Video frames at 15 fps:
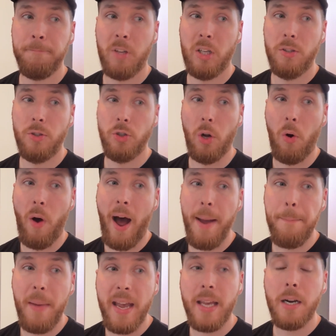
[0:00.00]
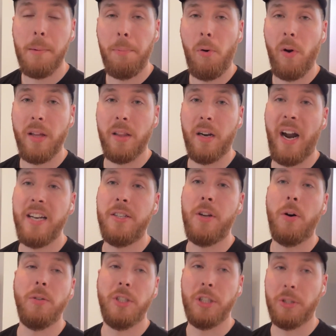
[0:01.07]
So I make it a point that I
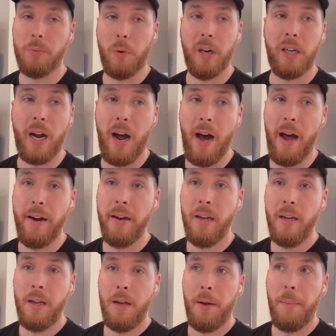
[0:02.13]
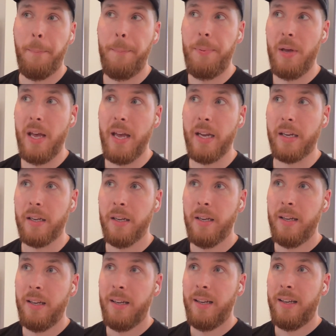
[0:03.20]
don't just work on big,
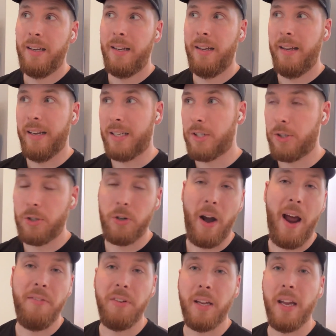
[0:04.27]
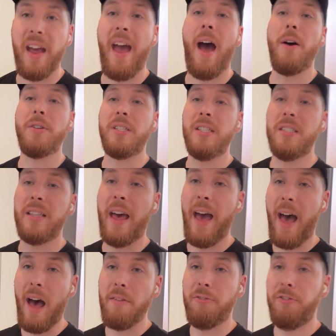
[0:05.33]
extravagant houses that
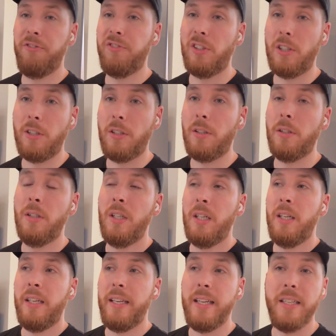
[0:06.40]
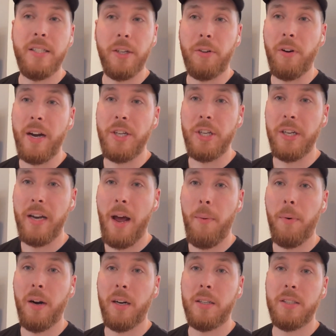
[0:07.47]
have full integration
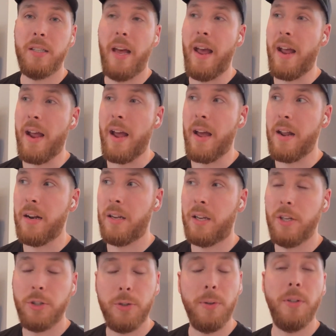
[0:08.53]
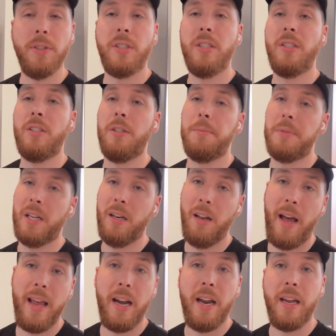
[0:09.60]
networks and control systems and
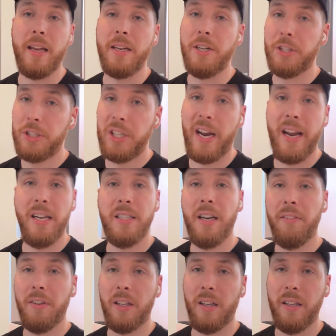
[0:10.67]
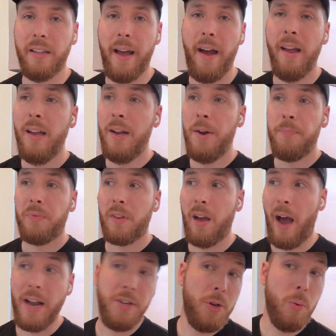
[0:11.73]
lighting and your shades and everything like that.
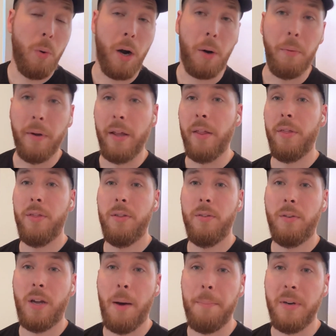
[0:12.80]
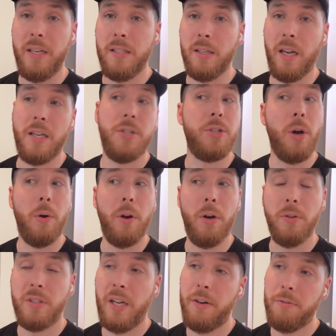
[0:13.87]
I do work with companies like
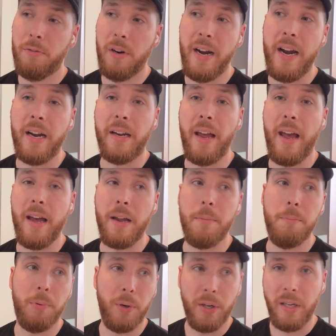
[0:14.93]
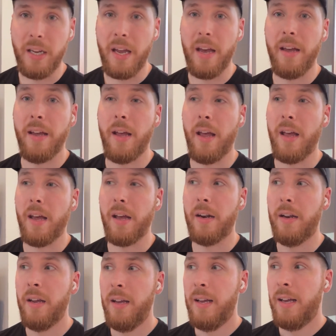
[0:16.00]
Sonos and Ring and Brilliant and
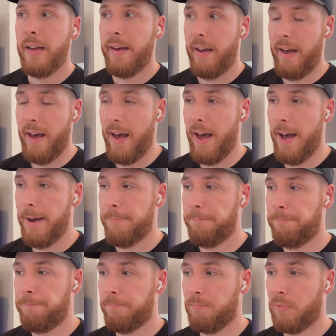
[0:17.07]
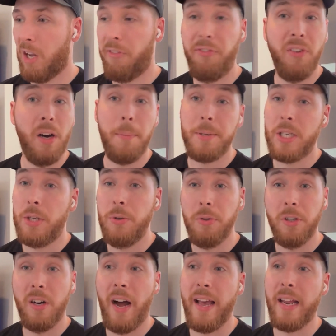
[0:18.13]
Philips Hue
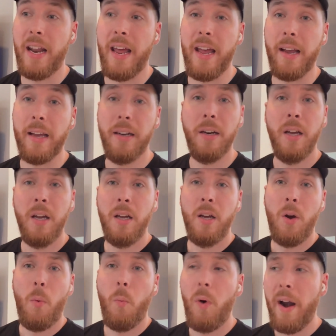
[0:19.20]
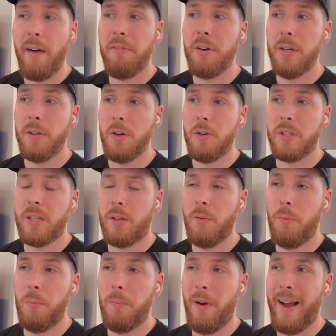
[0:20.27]
lighting and whatever those,
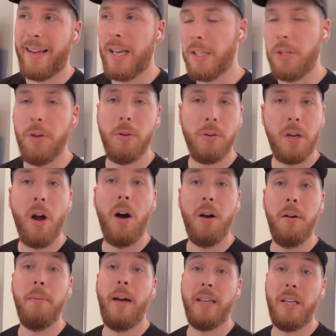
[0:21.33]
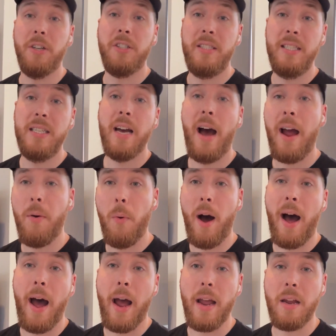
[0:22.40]
I guess you could call them like your
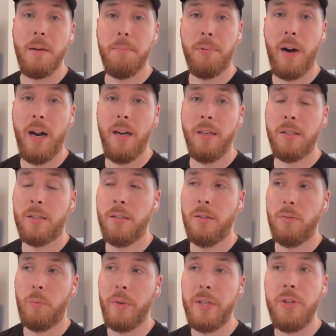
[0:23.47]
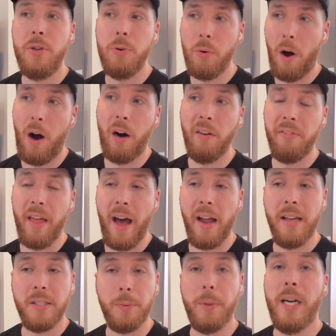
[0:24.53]
DIY products. We do all of that
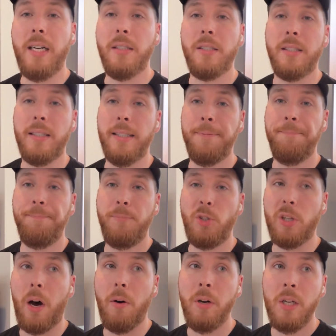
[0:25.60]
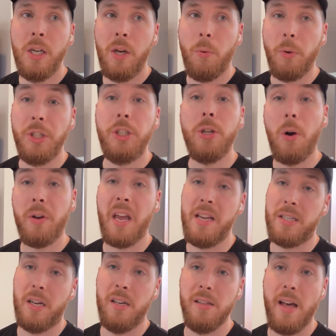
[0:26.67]
as well still. So we showcase
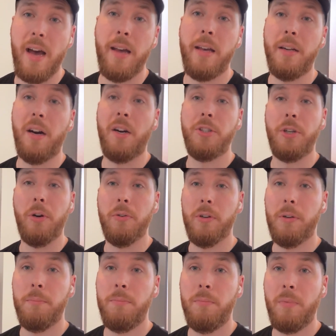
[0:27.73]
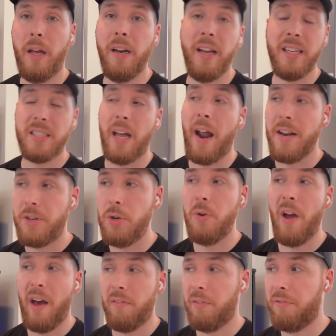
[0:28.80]
all of that in our showroom. And like I said, I do
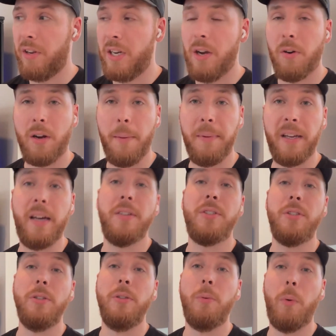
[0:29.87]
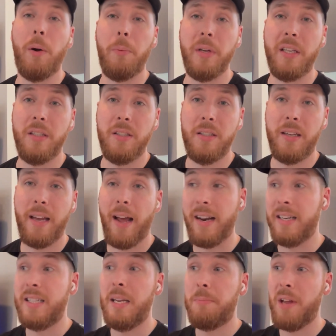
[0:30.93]
have a video coming out soon where we kind
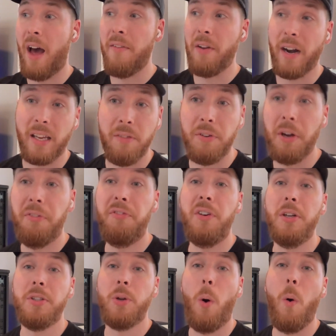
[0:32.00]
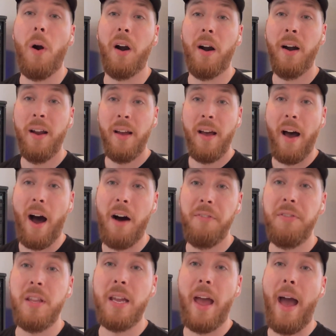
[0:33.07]
of deep dive and I give you a full tour of
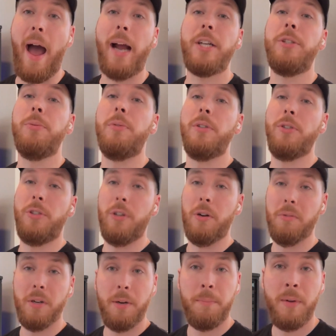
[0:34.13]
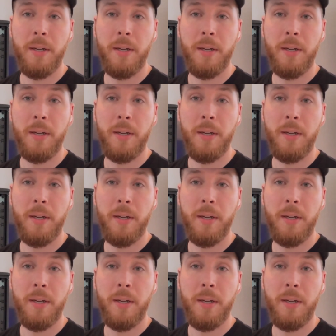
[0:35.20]
the actual showroom.